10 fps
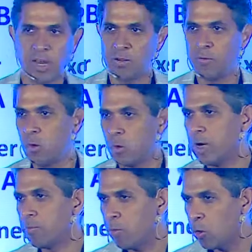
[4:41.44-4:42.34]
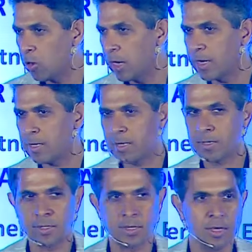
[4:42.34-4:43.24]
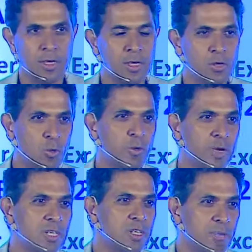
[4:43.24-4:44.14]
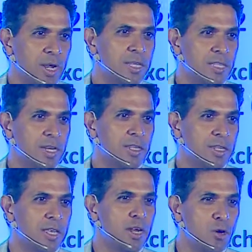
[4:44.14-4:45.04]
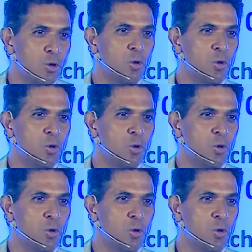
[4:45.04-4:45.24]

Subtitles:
if you look at Polaroid, actually, you'll be very surprised that they are known